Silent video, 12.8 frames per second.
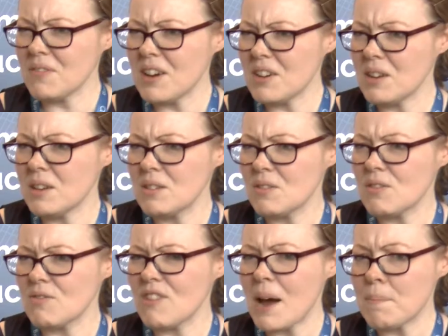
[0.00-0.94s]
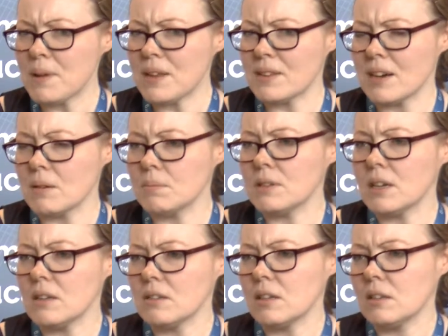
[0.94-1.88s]
very rapid
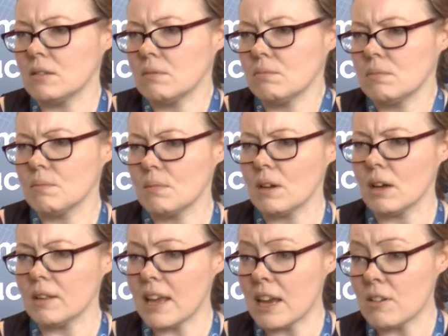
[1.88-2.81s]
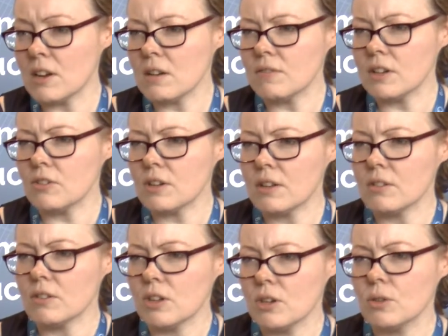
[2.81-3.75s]
update in an area of
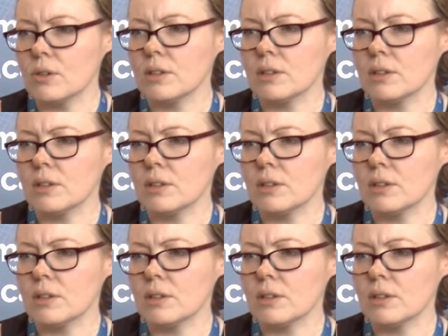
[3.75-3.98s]
interest to you.